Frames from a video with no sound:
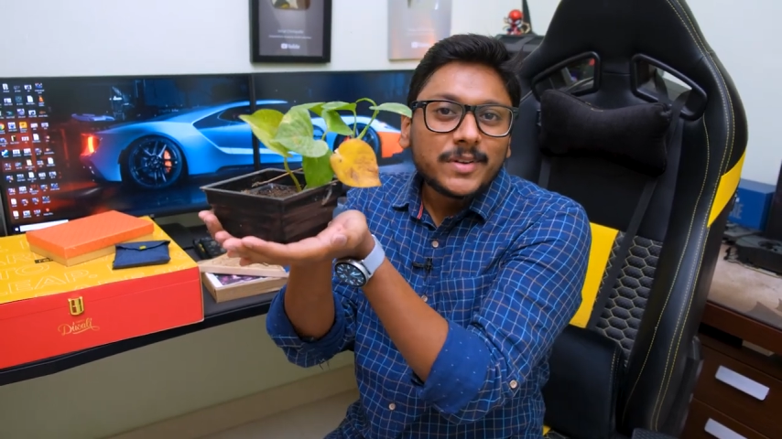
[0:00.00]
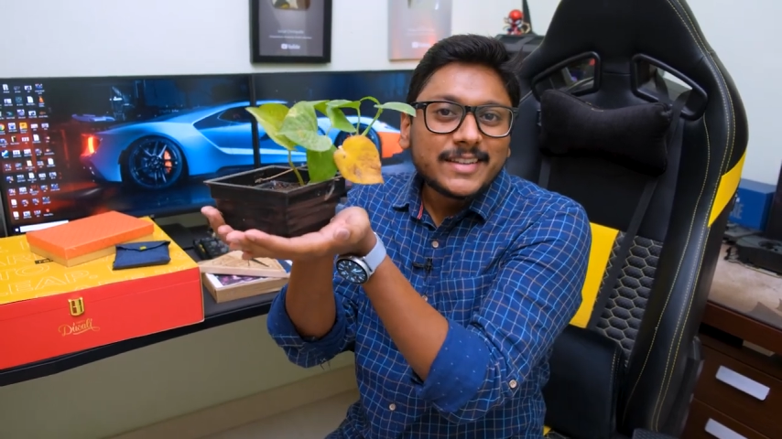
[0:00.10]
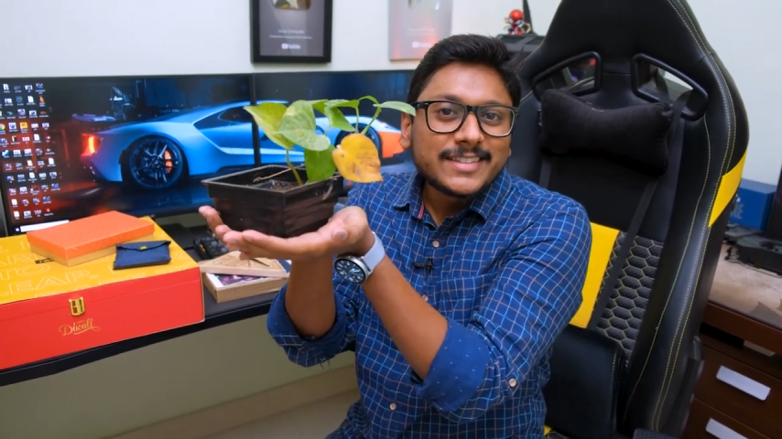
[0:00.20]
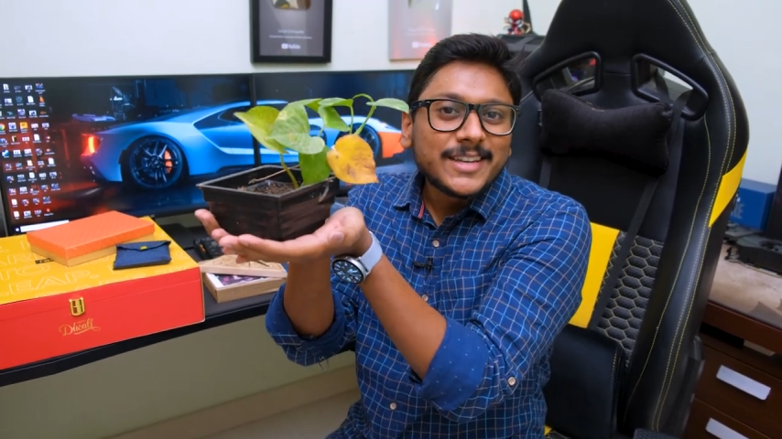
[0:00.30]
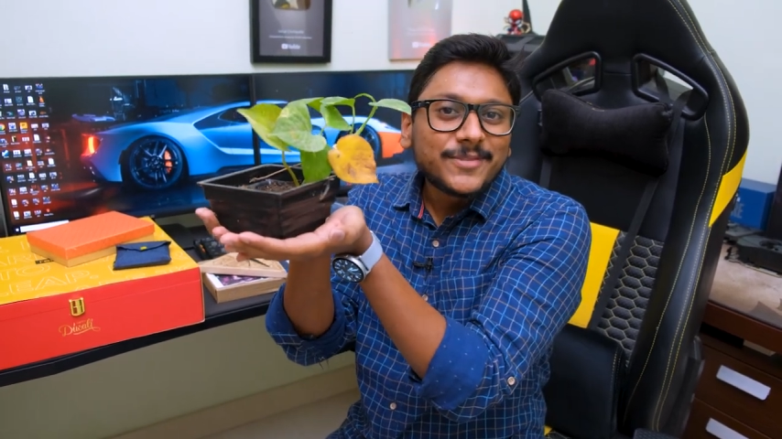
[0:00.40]

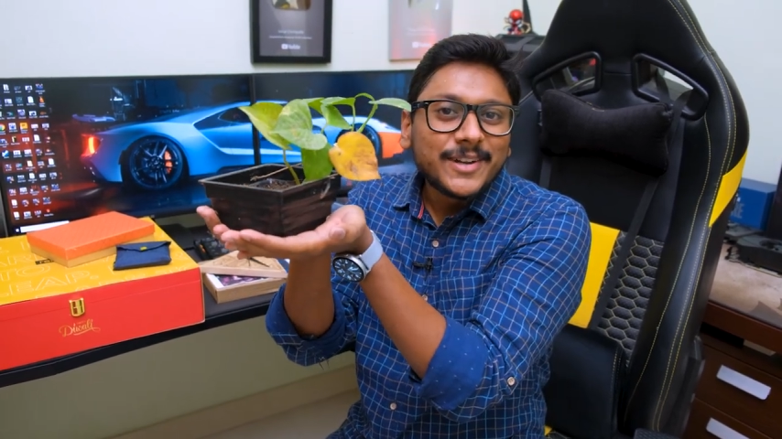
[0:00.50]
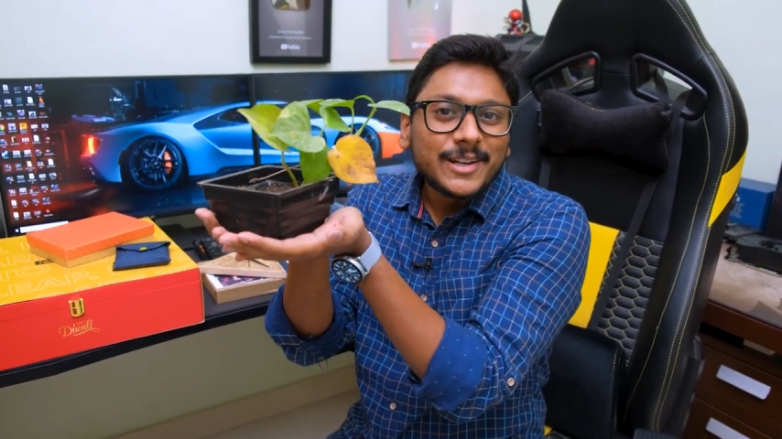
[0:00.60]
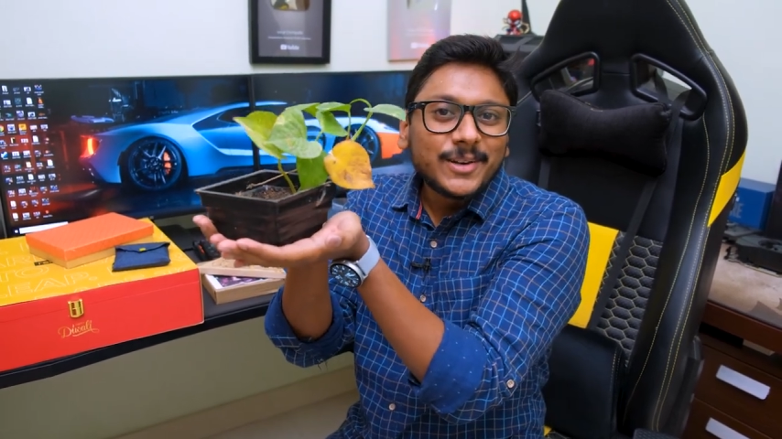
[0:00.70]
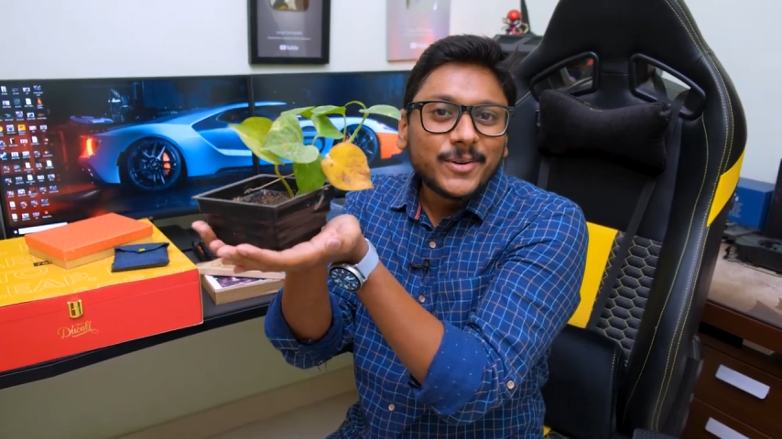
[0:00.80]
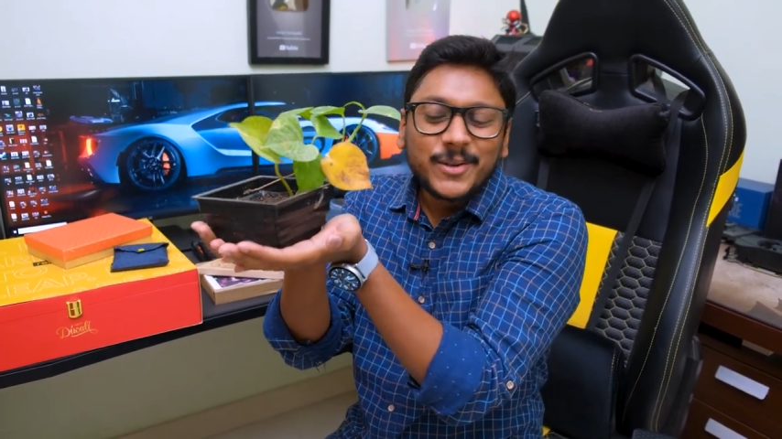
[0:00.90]
is
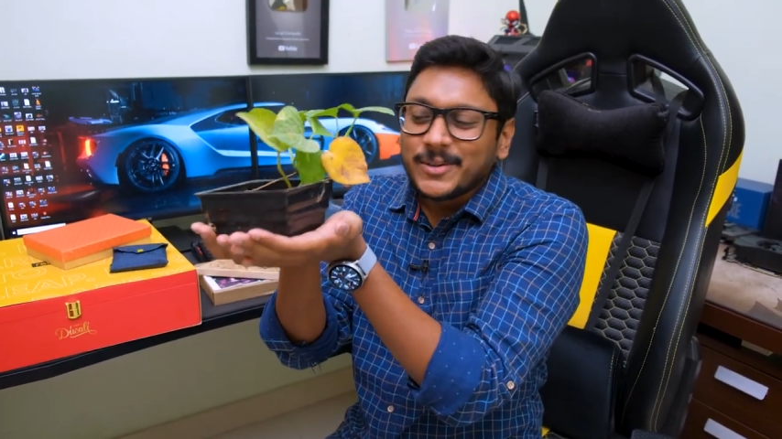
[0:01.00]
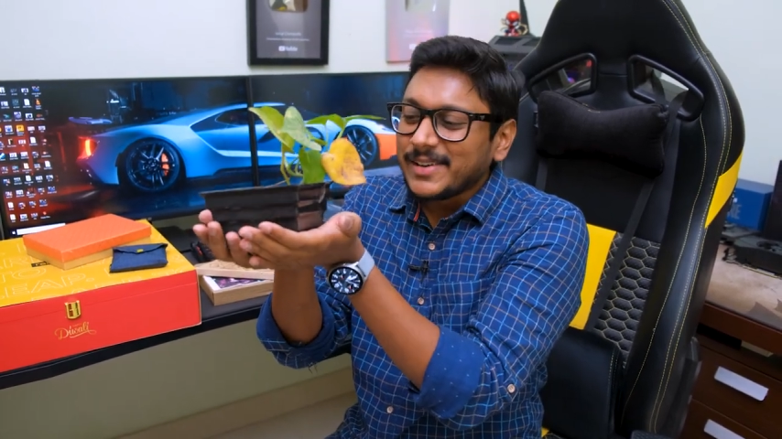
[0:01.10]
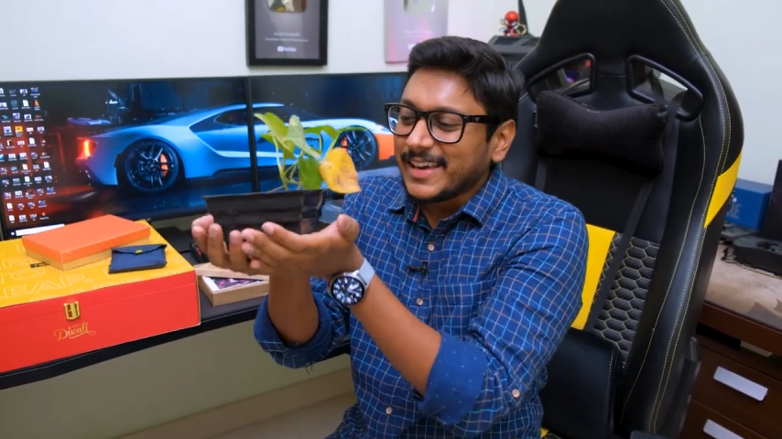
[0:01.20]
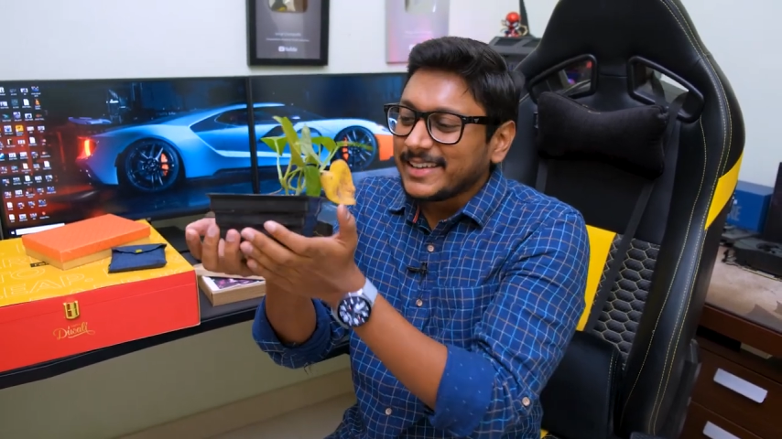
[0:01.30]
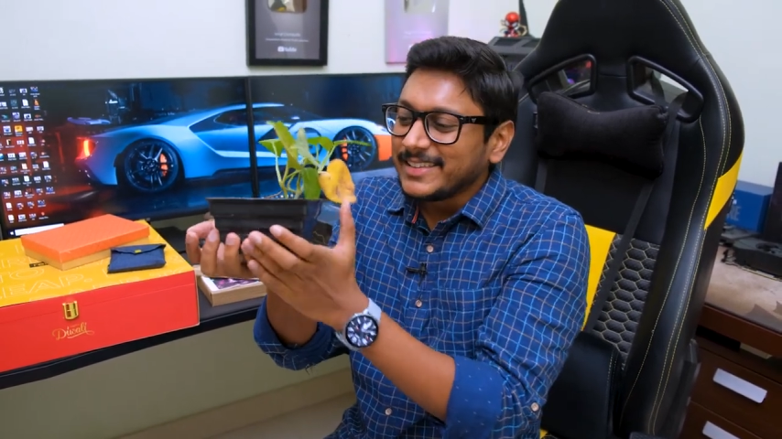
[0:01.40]
definitely going to
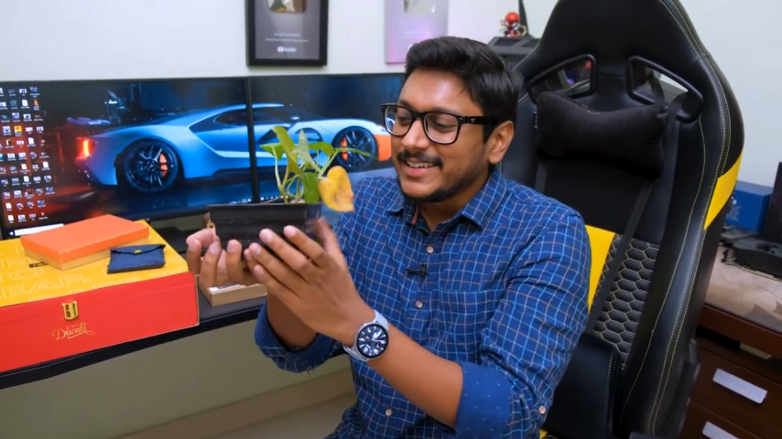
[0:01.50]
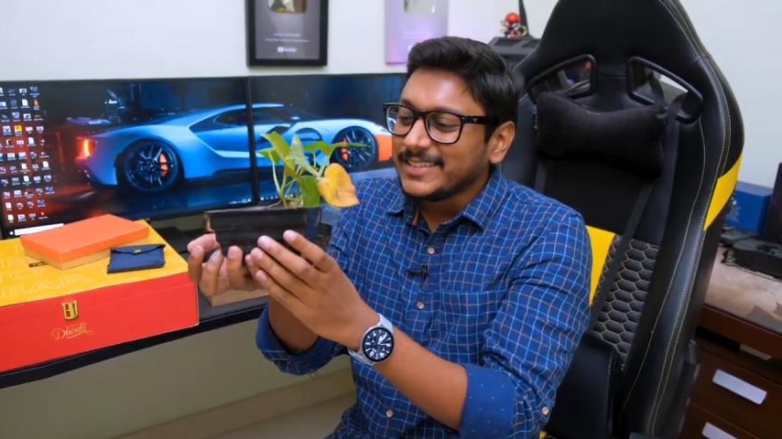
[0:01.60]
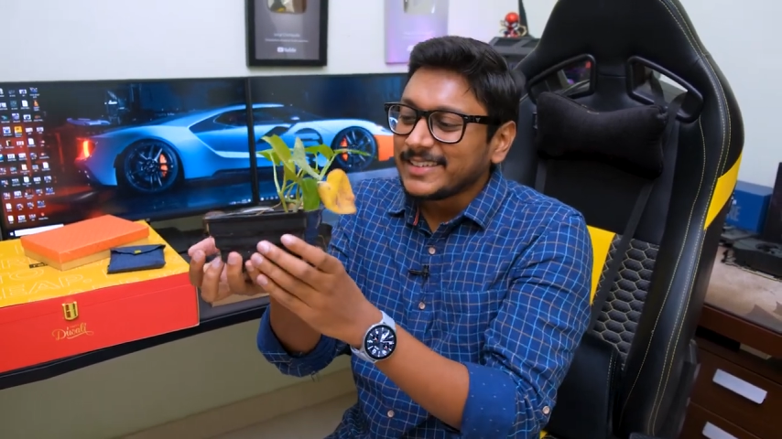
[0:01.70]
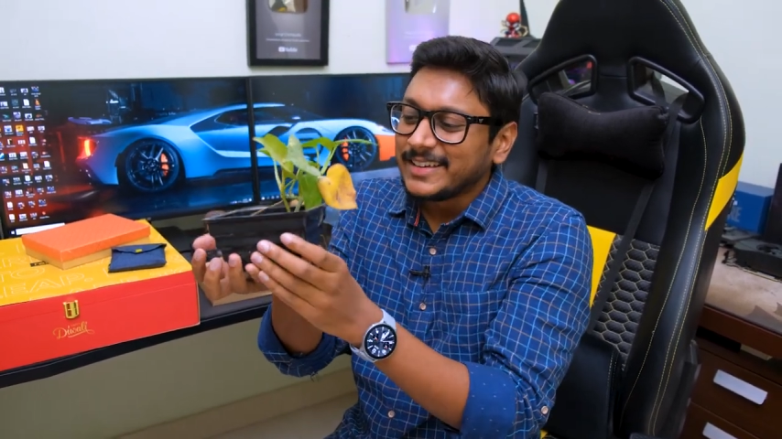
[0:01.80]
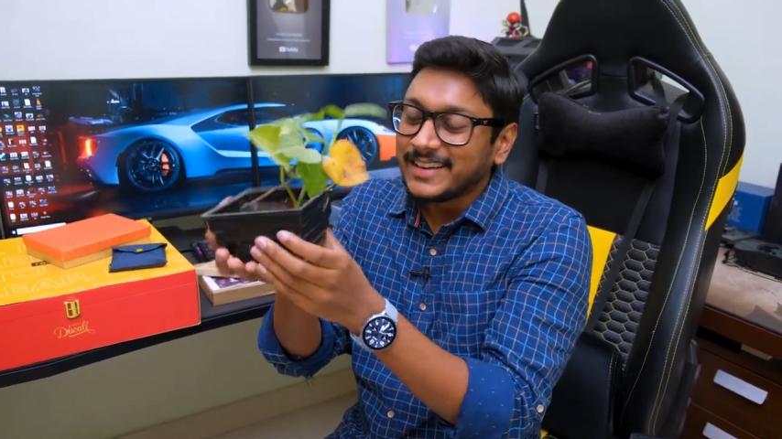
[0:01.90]
like
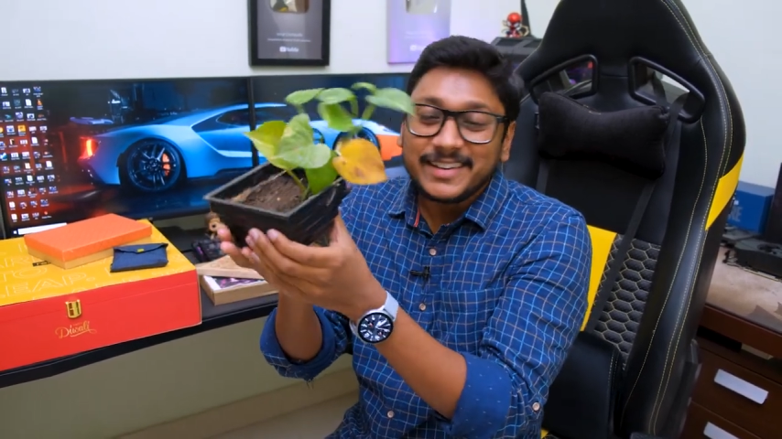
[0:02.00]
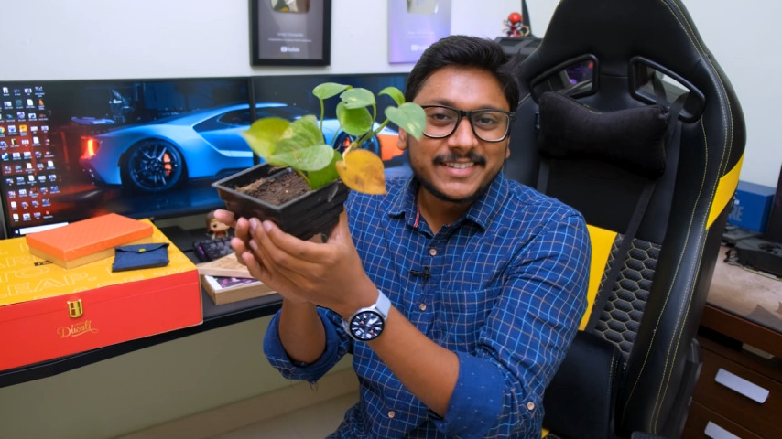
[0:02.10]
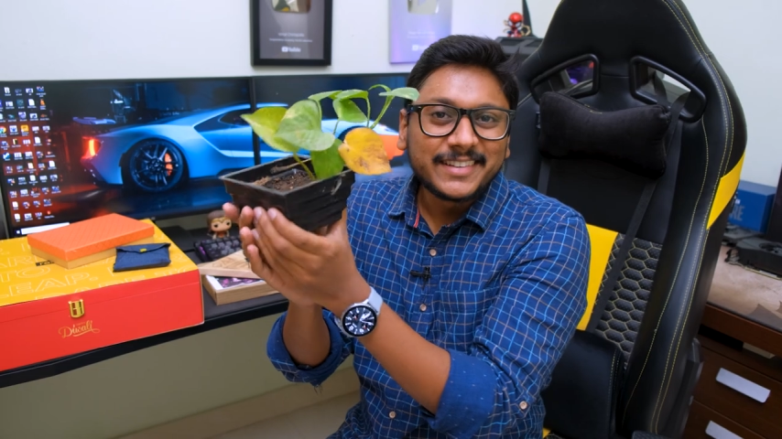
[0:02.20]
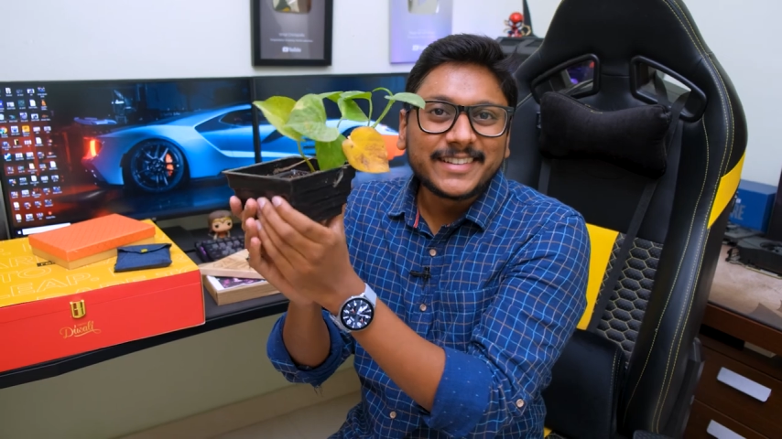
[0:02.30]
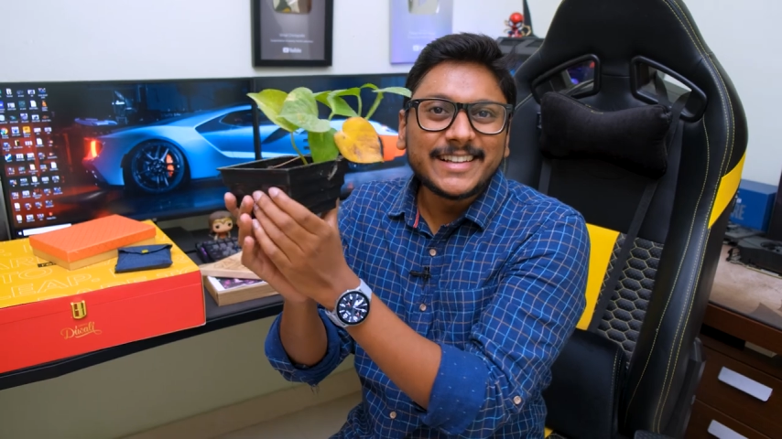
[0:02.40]
this, right,
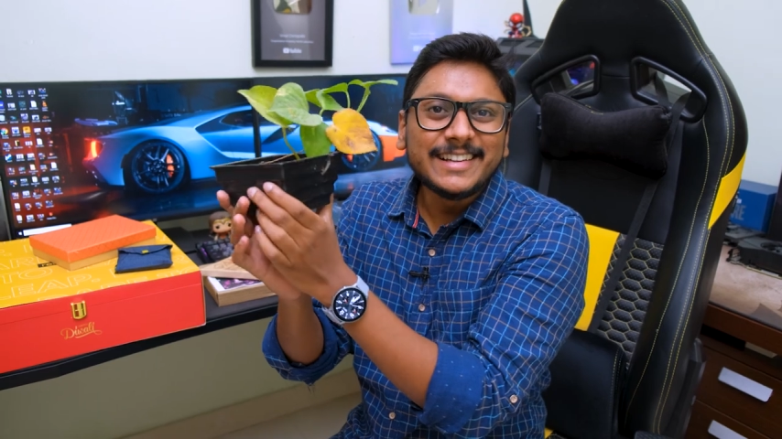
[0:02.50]
Sheetal?